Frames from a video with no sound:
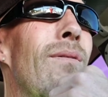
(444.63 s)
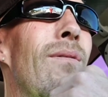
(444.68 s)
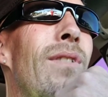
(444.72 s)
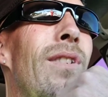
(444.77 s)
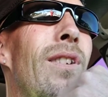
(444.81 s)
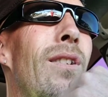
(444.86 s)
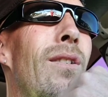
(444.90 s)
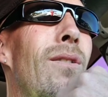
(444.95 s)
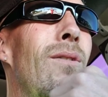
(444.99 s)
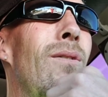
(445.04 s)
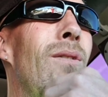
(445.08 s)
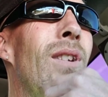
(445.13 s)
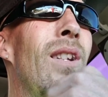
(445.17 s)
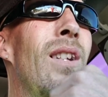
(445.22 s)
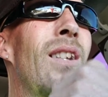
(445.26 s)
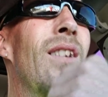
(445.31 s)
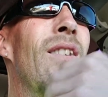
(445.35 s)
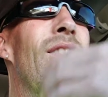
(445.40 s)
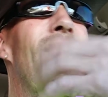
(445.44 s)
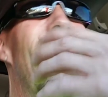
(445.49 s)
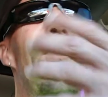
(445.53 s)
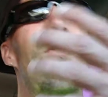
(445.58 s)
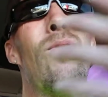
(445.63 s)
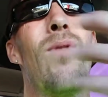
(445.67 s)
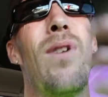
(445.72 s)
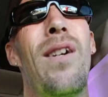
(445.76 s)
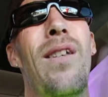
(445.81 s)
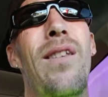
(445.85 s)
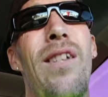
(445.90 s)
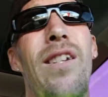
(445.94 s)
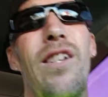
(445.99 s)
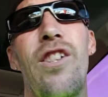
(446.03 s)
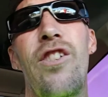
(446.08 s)
You know, that's why
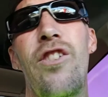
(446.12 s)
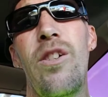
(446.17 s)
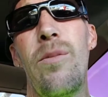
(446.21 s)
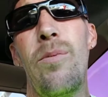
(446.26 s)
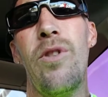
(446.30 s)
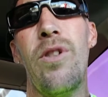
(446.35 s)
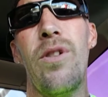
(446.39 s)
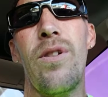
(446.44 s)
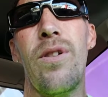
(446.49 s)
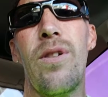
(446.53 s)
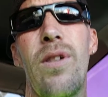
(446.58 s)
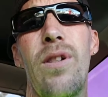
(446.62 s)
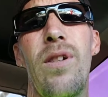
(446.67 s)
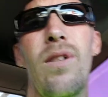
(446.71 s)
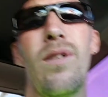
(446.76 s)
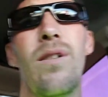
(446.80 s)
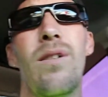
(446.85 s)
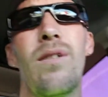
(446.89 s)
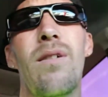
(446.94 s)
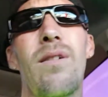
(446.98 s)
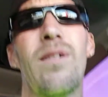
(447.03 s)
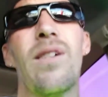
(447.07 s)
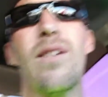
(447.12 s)
the Egyptians didn't